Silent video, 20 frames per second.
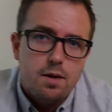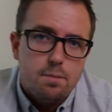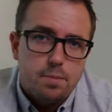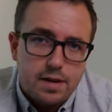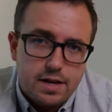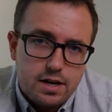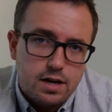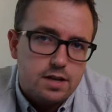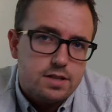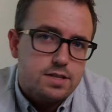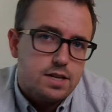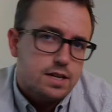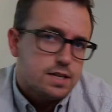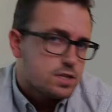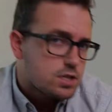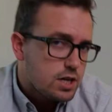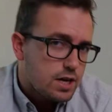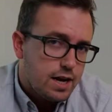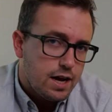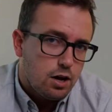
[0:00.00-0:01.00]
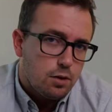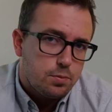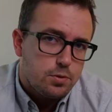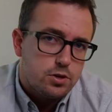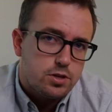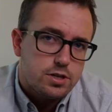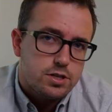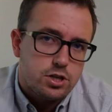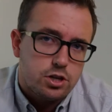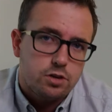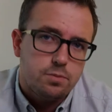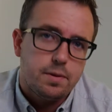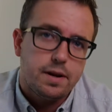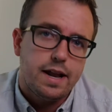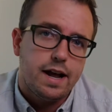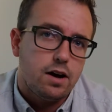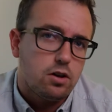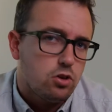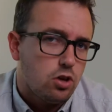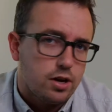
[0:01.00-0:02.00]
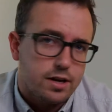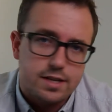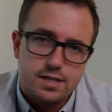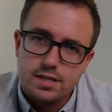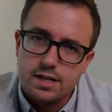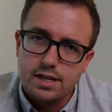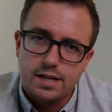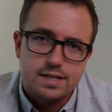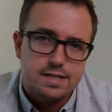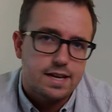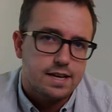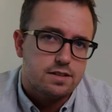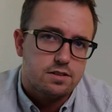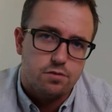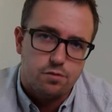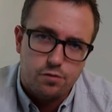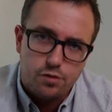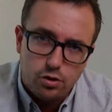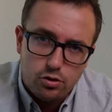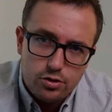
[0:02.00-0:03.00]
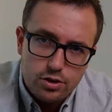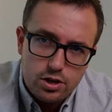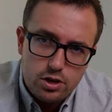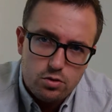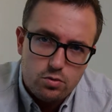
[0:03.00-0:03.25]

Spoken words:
because it's going to help you determine how long it's going to take to fill the